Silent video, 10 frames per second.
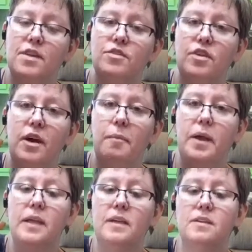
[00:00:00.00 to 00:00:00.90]
So now my
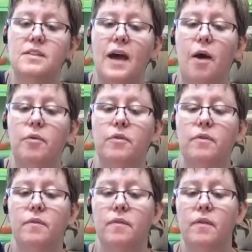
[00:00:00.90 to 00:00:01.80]
needle's out.
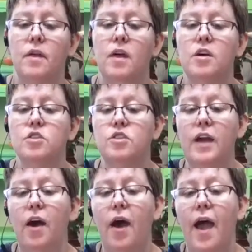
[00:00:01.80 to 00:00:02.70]
So
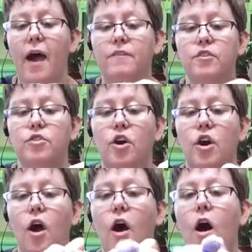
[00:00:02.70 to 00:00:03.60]
now I have to
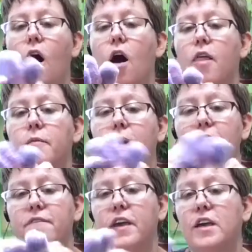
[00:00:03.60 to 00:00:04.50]
turn all of my
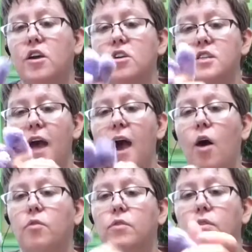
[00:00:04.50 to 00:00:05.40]
fingers
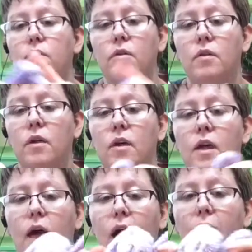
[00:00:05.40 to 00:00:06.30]
out
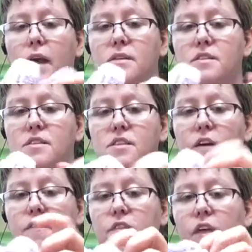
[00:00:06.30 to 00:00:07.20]
and
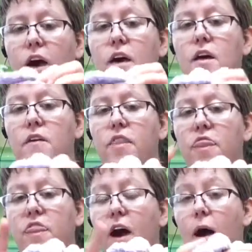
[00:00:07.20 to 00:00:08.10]
stuff the
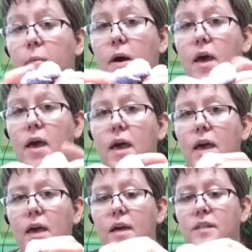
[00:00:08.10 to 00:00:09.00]
thumb
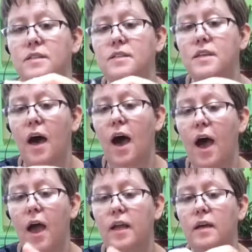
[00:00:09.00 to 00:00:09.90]

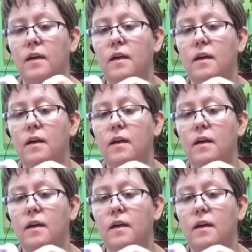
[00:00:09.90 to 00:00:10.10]
inside.